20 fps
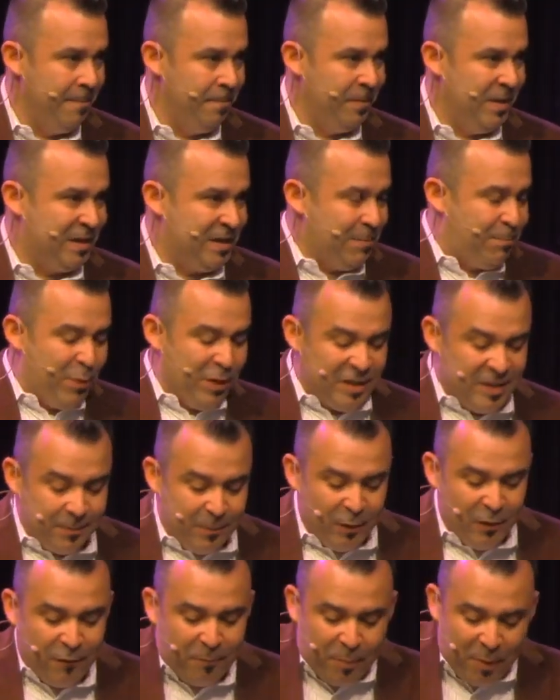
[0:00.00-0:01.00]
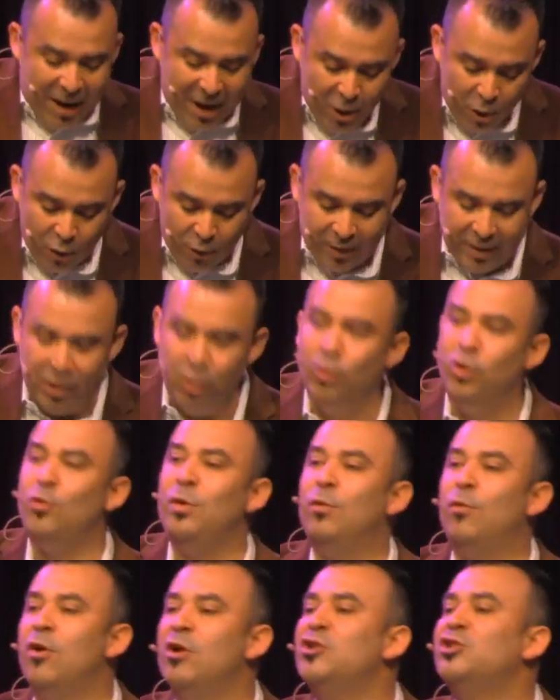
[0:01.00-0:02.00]
This is the principle of priority. Who do we
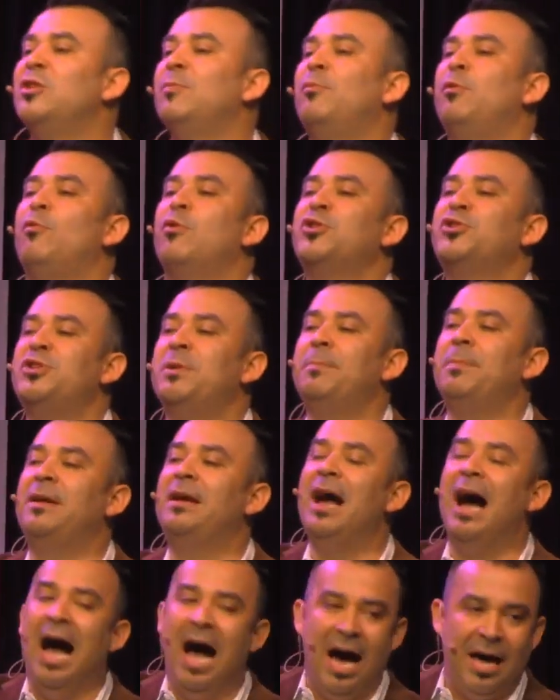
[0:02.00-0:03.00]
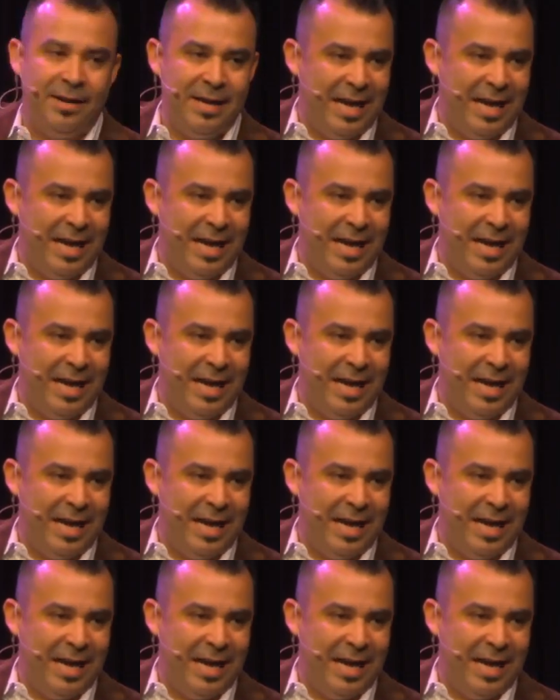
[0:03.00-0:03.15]
worship? We worship God.